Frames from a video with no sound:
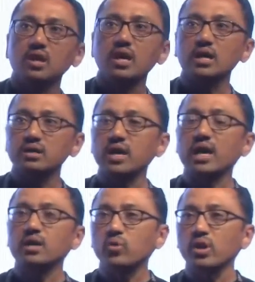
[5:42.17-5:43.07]
and other
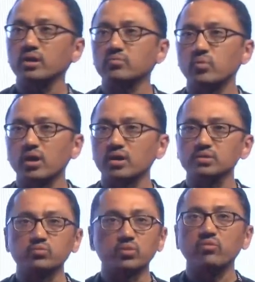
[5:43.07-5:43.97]
endpoint
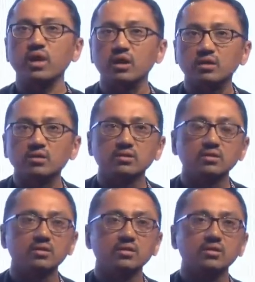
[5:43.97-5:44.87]
products would fail.
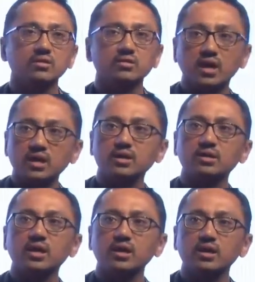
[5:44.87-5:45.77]
Another
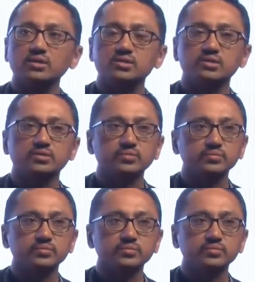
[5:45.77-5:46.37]
thing is